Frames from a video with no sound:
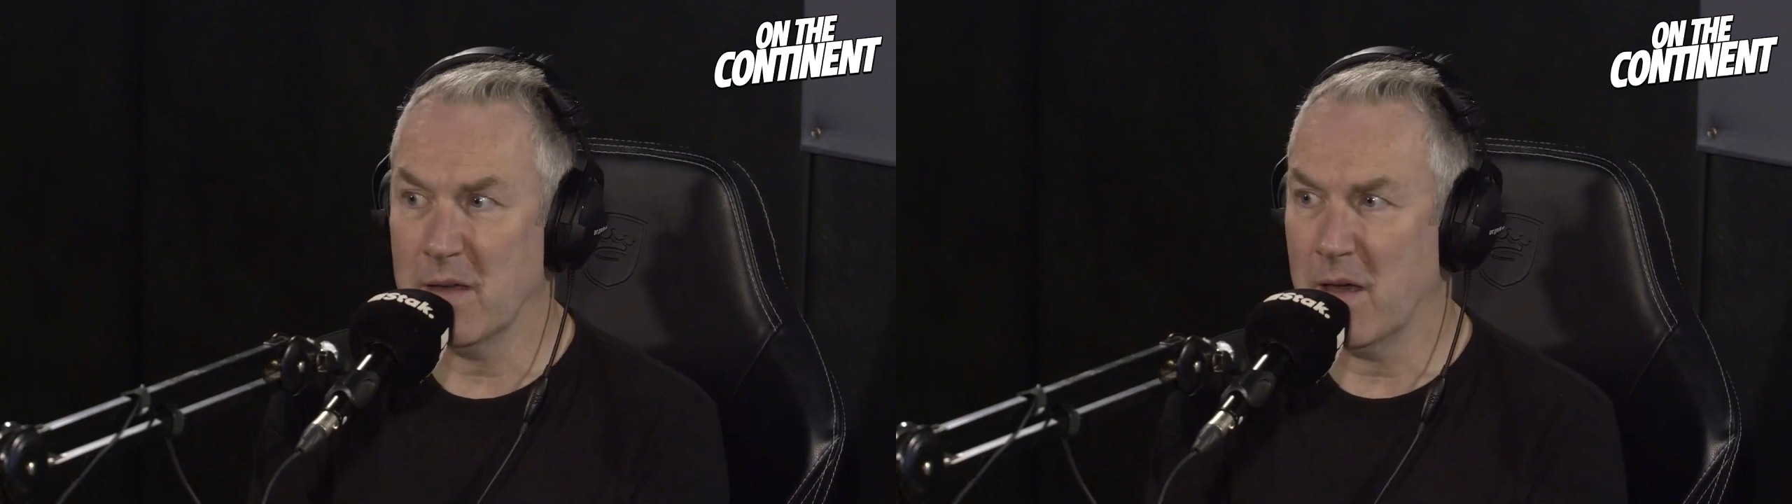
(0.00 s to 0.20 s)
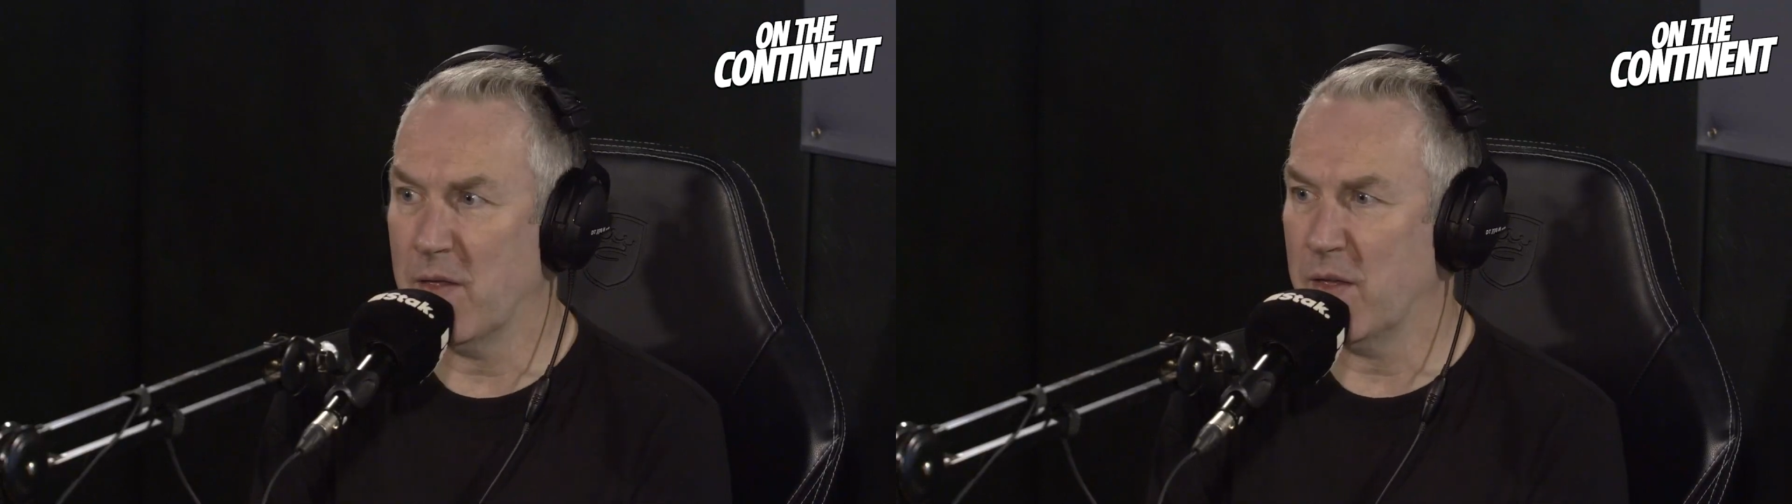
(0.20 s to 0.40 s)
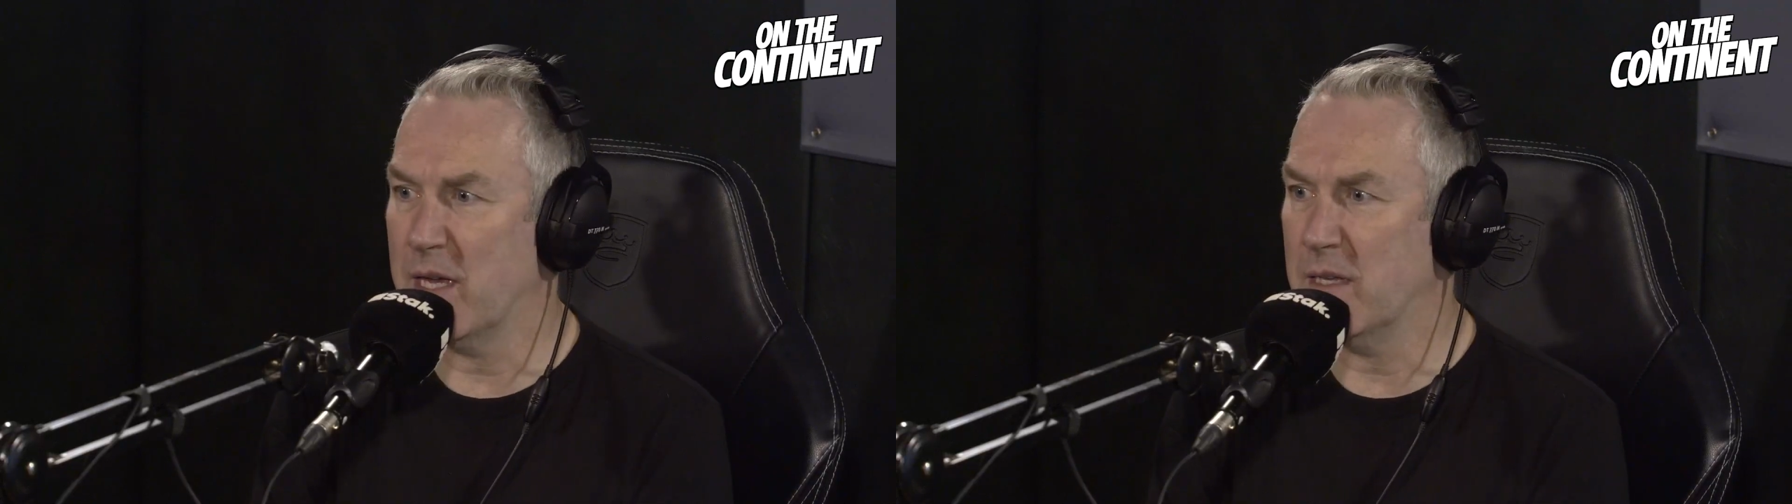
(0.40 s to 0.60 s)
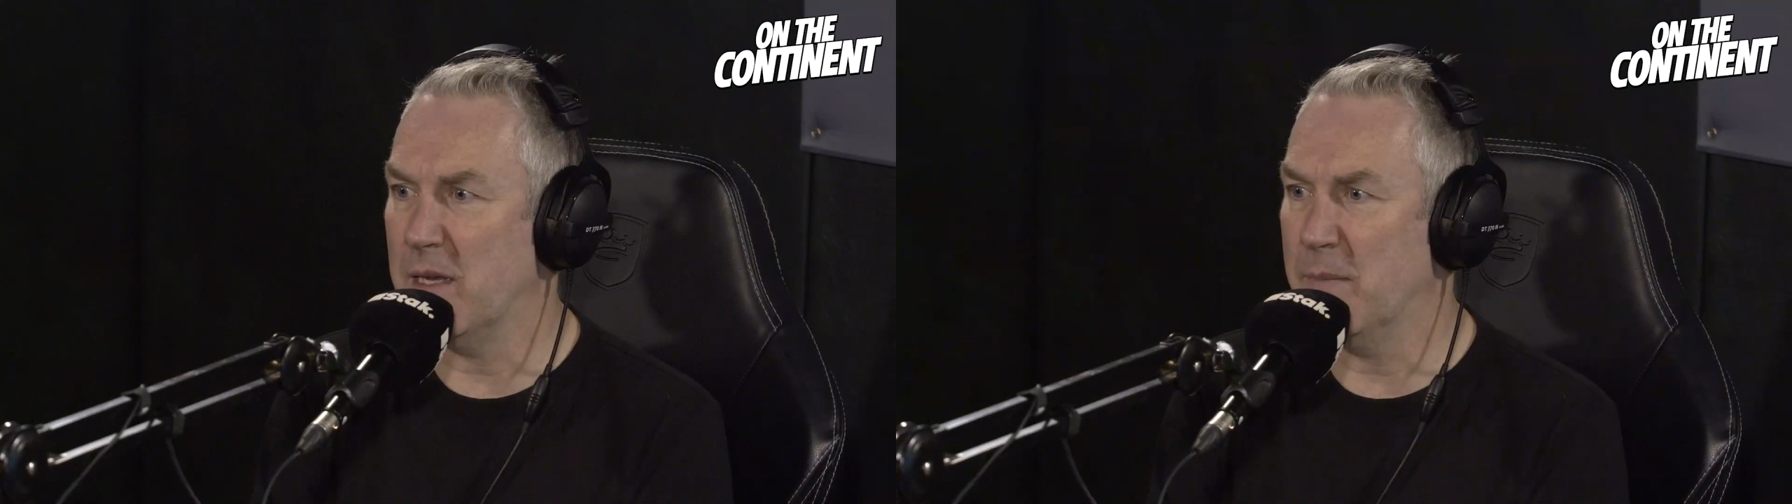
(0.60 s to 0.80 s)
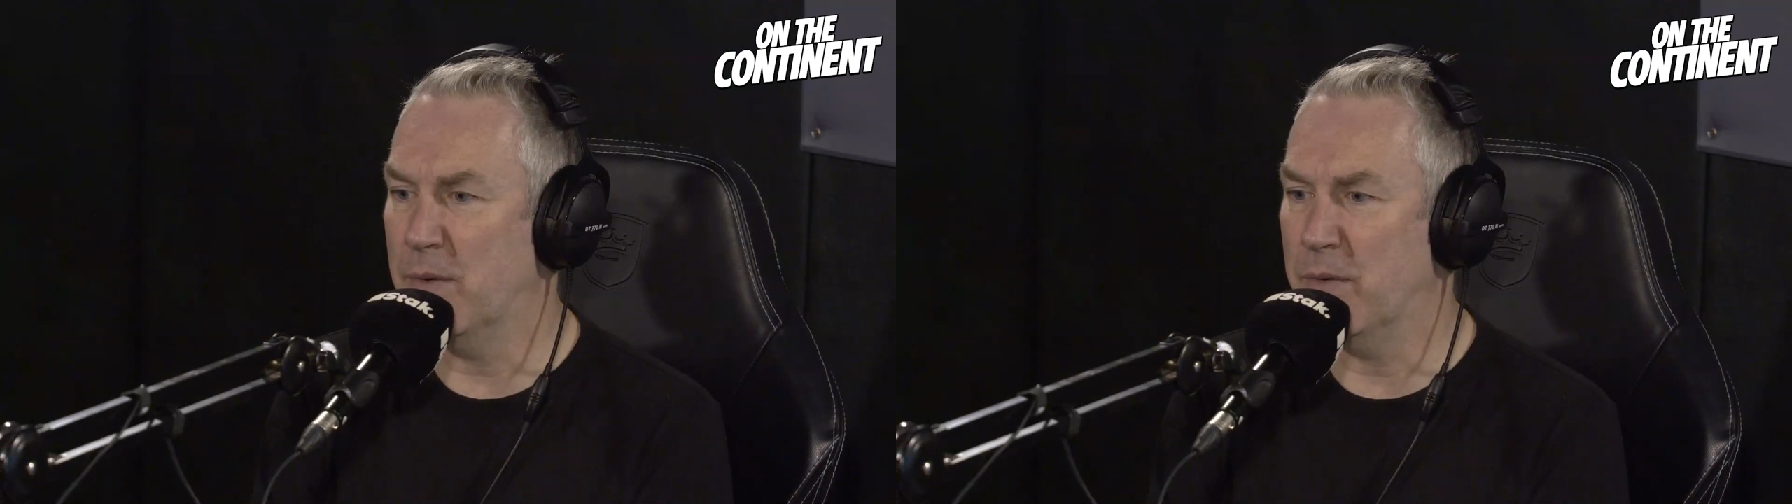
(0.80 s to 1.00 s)
I think is
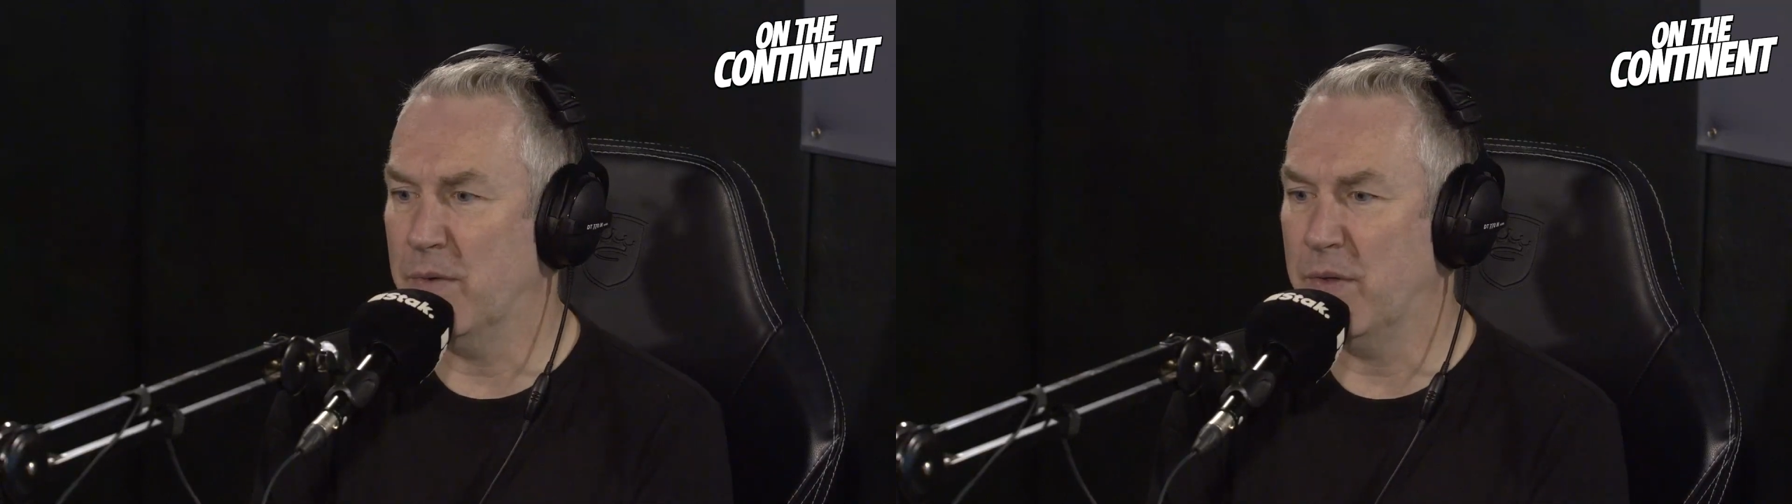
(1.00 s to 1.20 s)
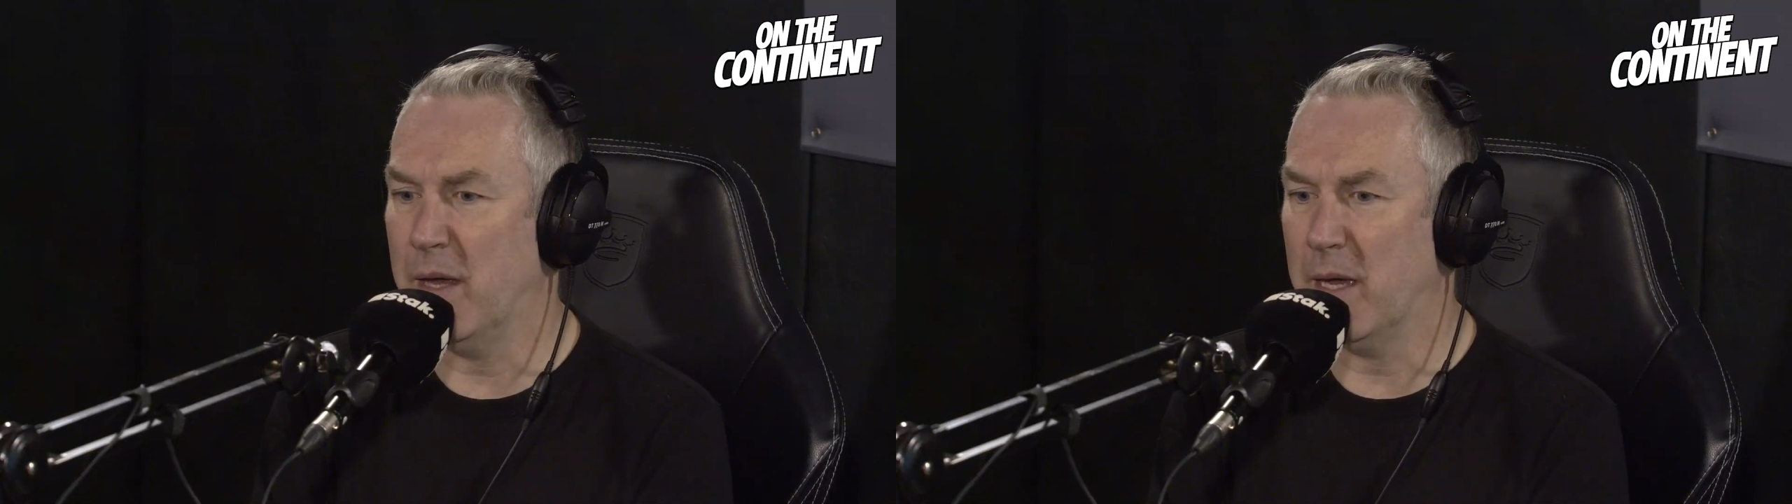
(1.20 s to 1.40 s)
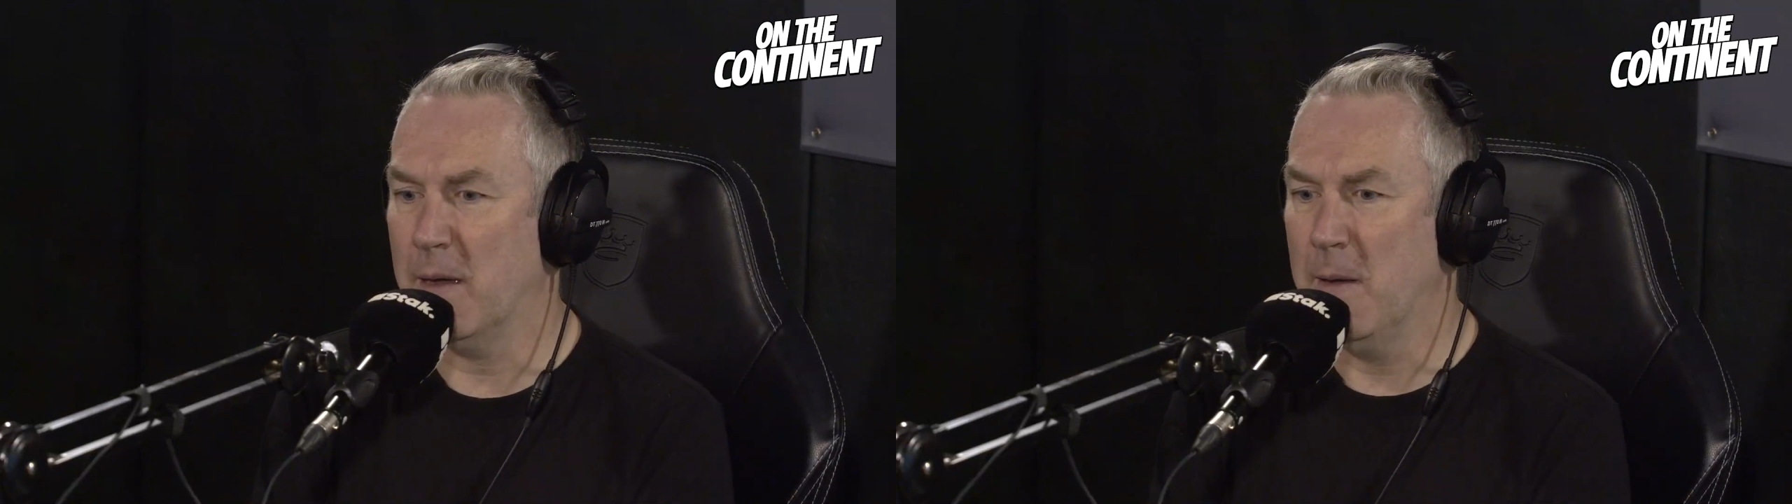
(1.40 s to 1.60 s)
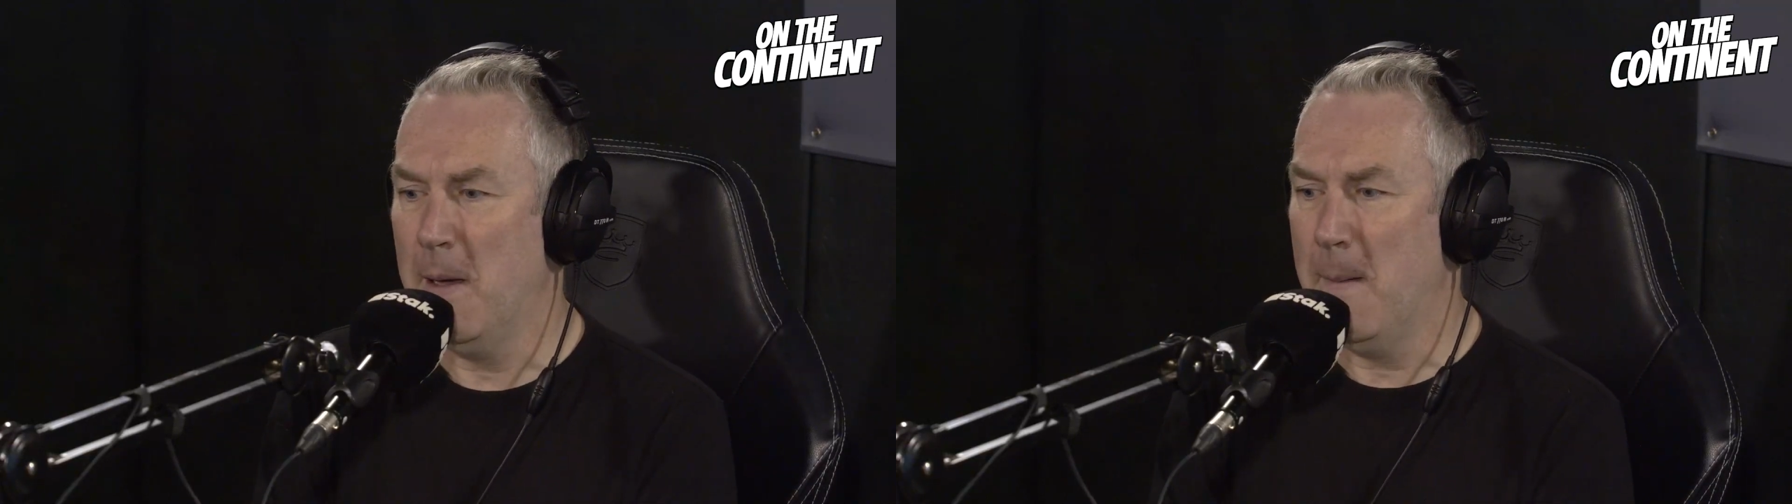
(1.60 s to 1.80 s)
the important thing.